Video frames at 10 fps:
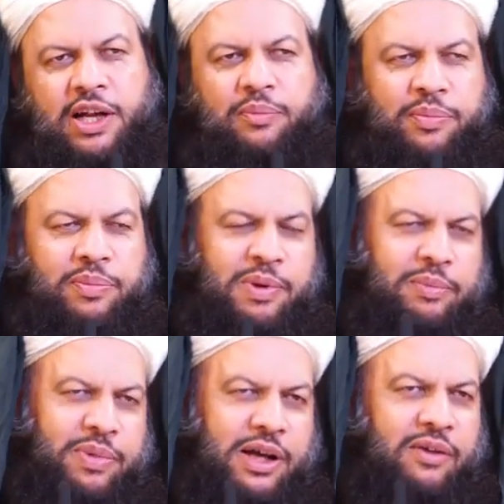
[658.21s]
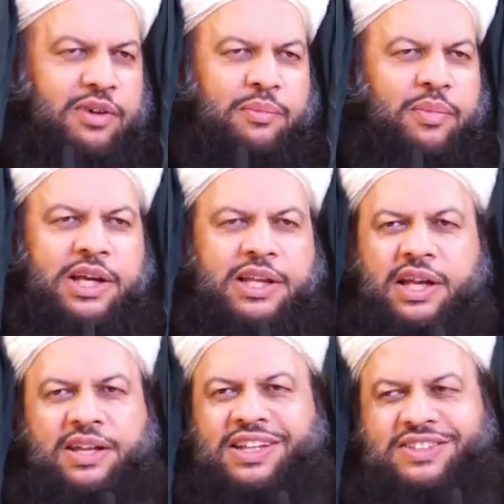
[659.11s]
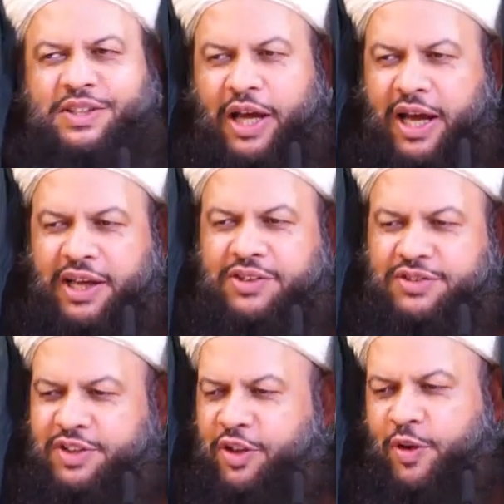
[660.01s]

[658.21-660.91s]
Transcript: that people come from monkey, that this is the highest